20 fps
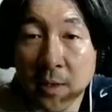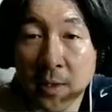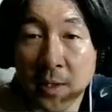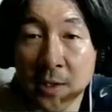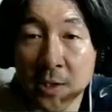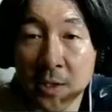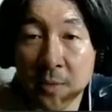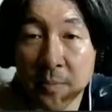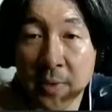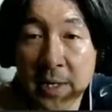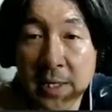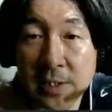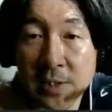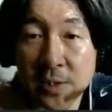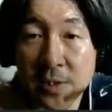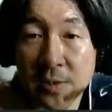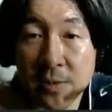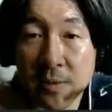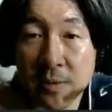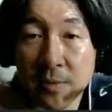kilobytes
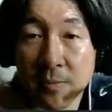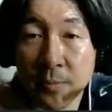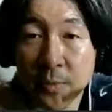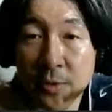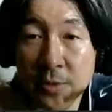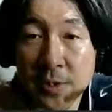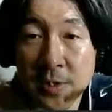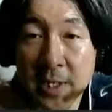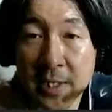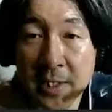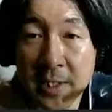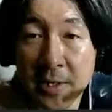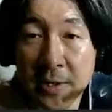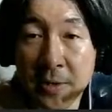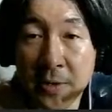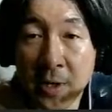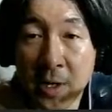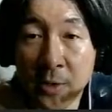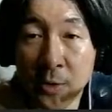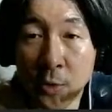per second
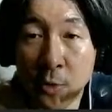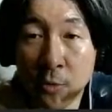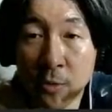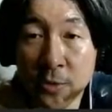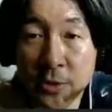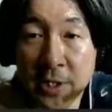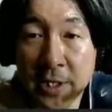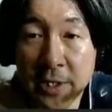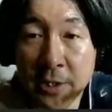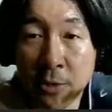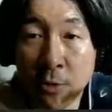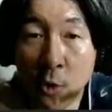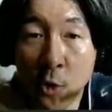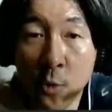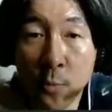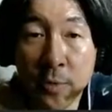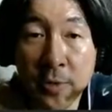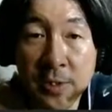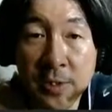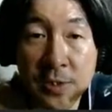non-local channel
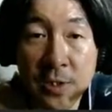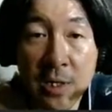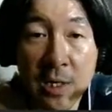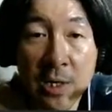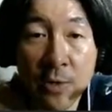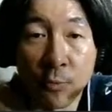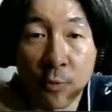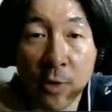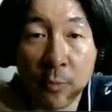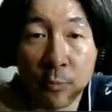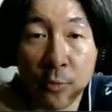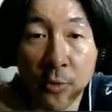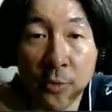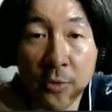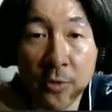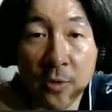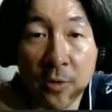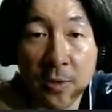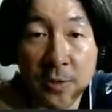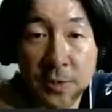opens, what
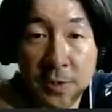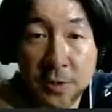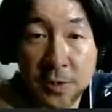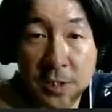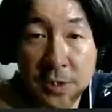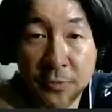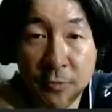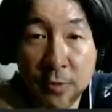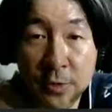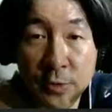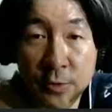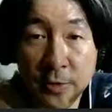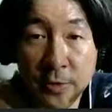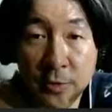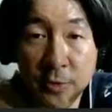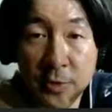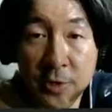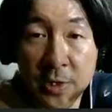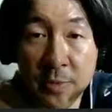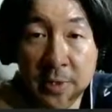protocols exist for
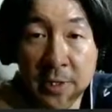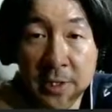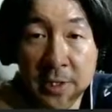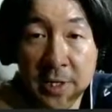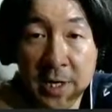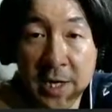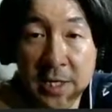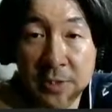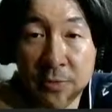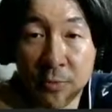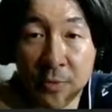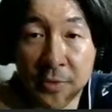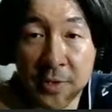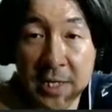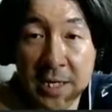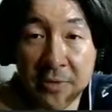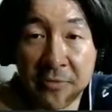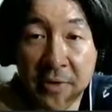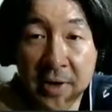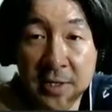structured communication with
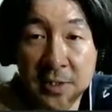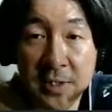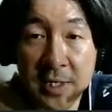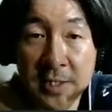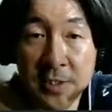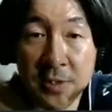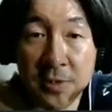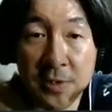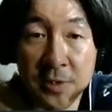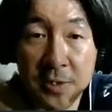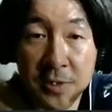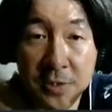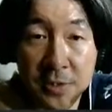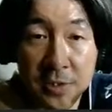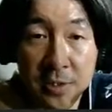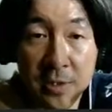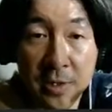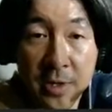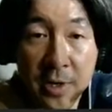the advanced entities?